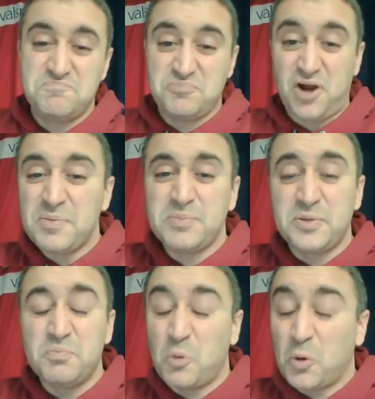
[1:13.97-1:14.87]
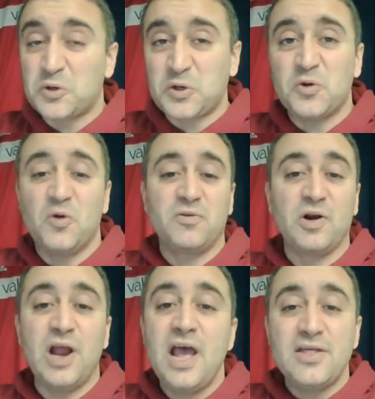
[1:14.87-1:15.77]
probably more
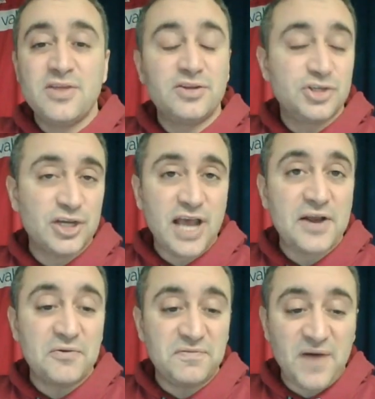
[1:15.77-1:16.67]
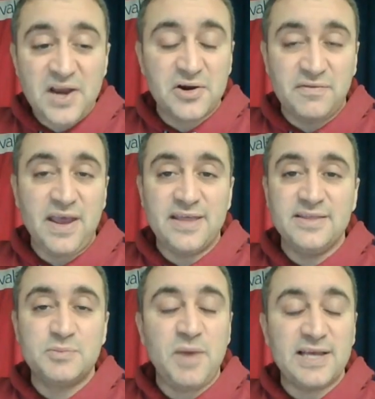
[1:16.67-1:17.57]
turnover than the Chicago Fire have had
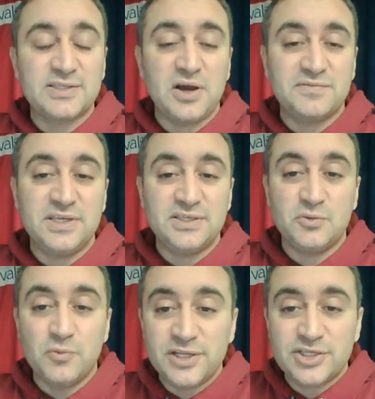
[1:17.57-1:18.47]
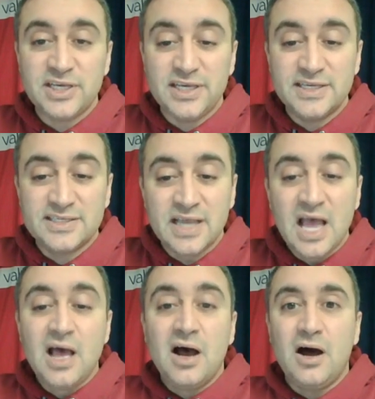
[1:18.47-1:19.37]
this past offseason, which is
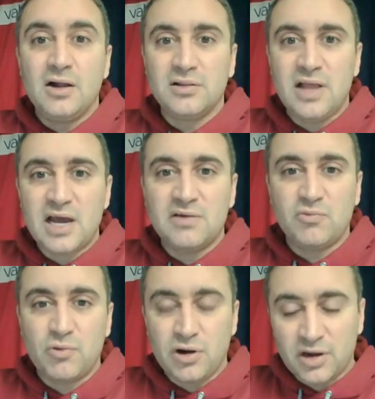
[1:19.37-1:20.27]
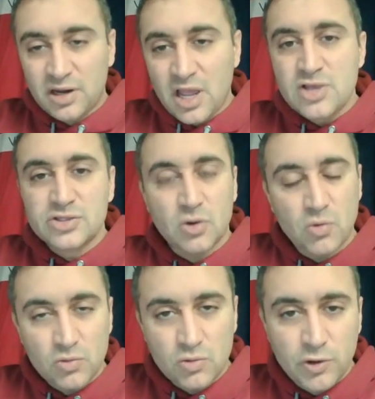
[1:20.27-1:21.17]
a lot of work.
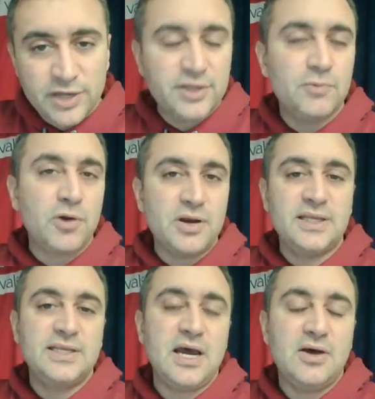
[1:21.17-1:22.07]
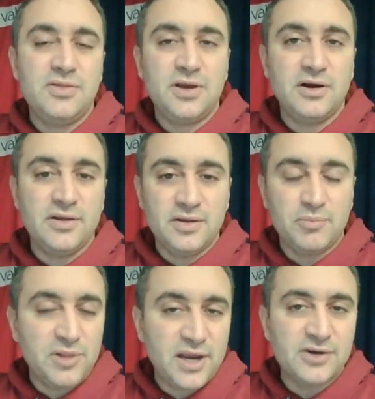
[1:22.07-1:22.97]
So quickly running down their
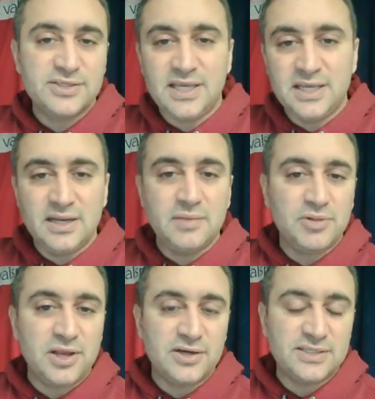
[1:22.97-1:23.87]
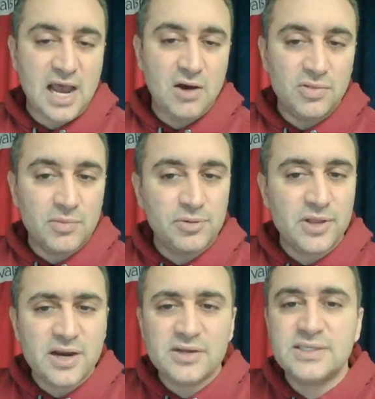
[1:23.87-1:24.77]
players in and players out. The
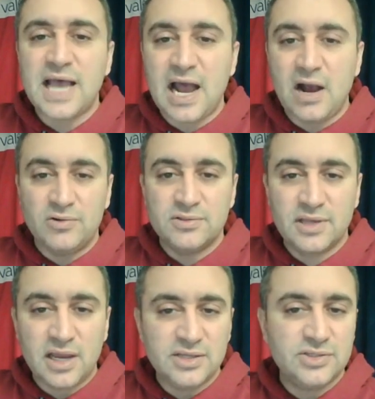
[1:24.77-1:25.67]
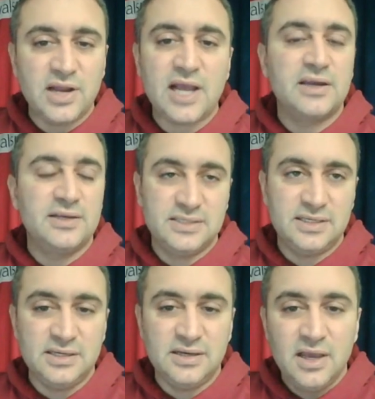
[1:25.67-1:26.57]
players out, guys you're not going to
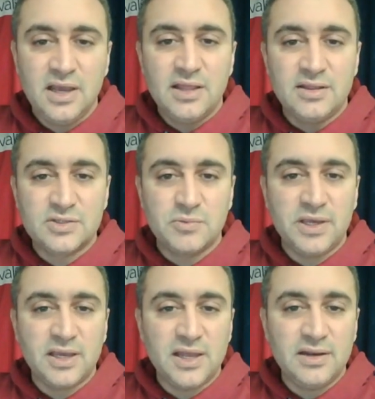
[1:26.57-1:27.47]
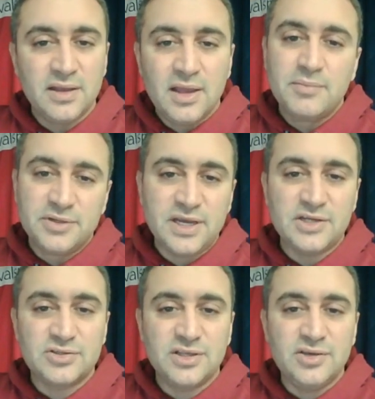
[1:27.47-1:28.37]
see this weekend,
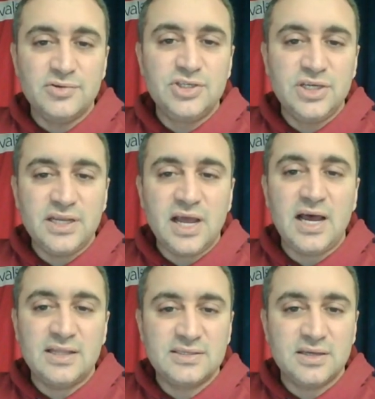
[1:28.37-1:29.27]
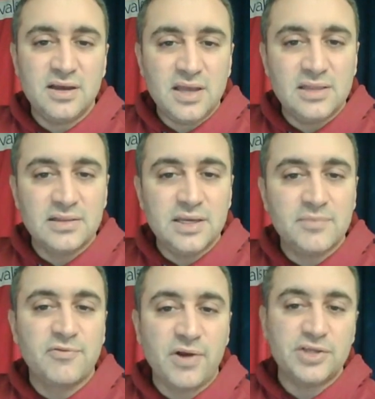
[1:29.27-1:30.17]
potentially. Eugene Ansah and Liam
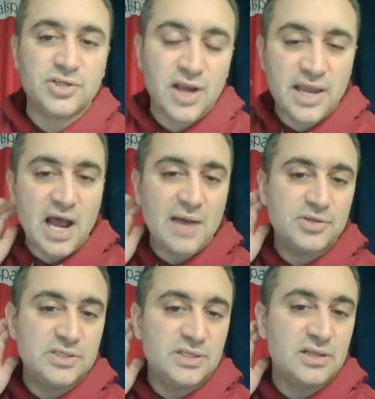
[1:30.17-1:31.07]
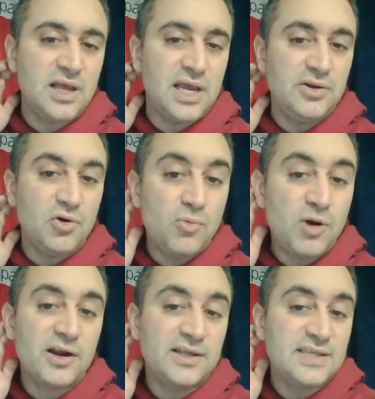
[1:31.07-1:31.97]
Frazier had options declined.
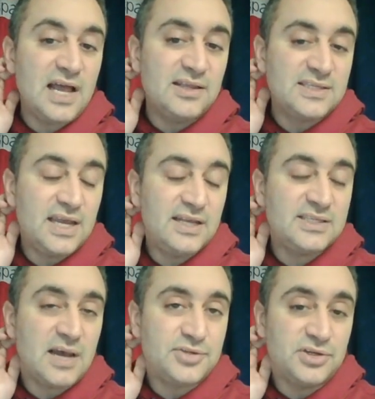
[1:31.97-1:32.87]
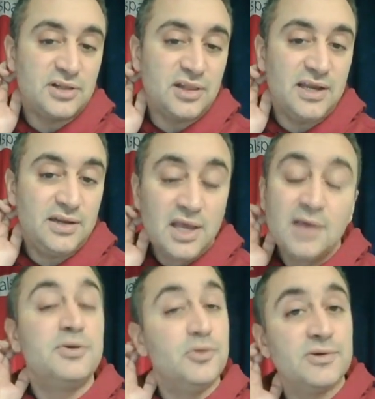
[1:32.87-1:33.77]
Omar Gonzalez had his option declined,
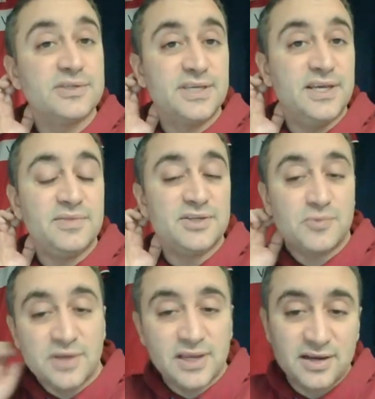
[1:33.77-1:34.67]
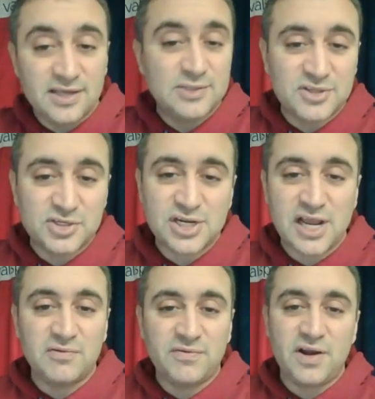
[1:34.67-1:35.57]
but you will see him this weekend. He's with the
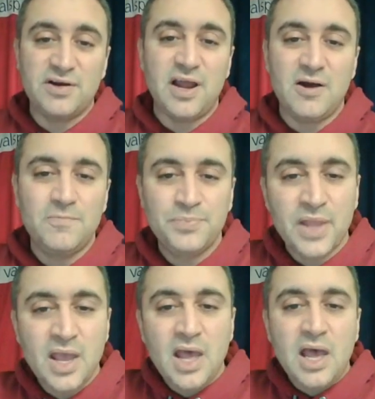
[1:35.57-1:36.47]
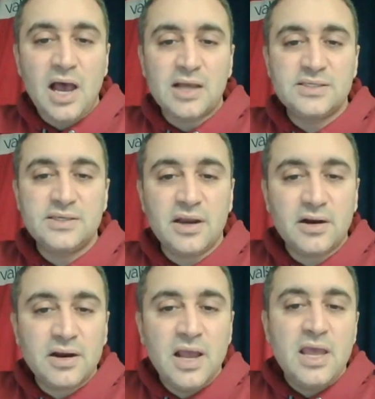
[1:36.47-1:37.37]
Chicago Fire now.
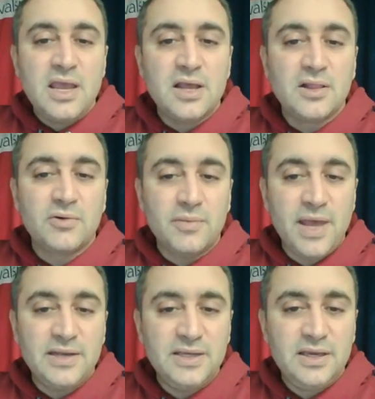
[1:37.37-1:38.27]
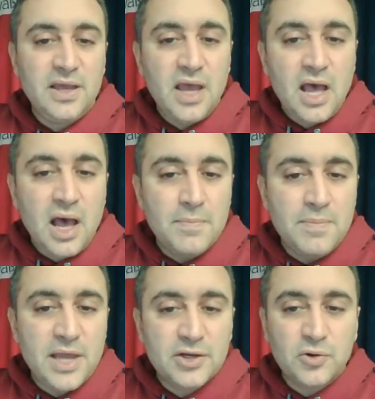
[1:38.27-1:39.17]
Asier Ilaramendi,
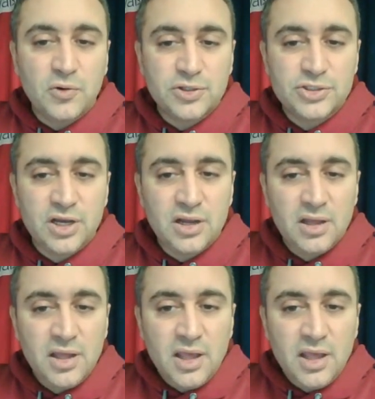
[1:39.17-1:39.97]
Ahmet Korsha,